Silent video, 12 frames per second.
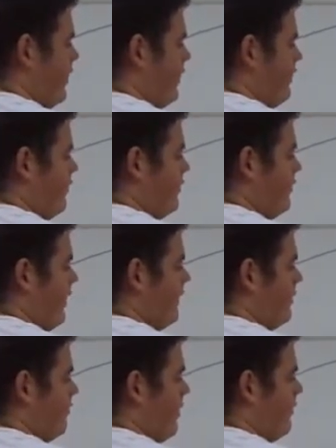These two guys
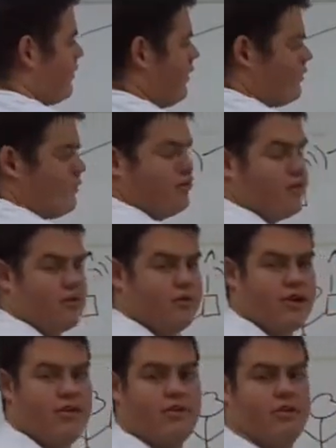could probably talk to each other
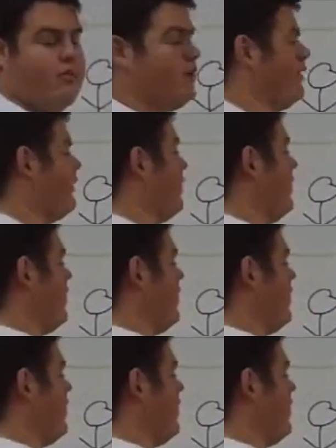without the repeater,